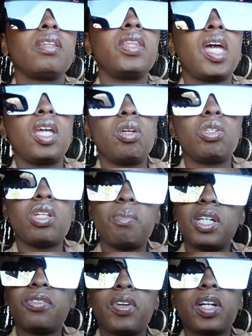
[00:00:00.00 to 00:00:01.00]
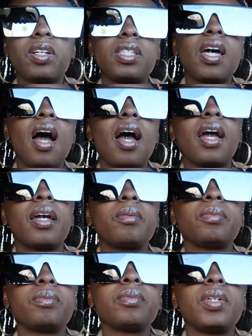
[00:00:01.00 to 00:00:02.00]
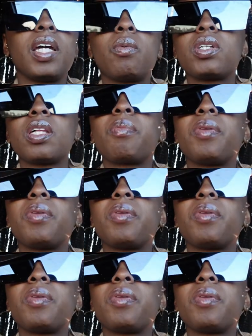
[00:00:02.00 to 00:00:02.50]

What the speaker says: Thank you so much for your time. It was a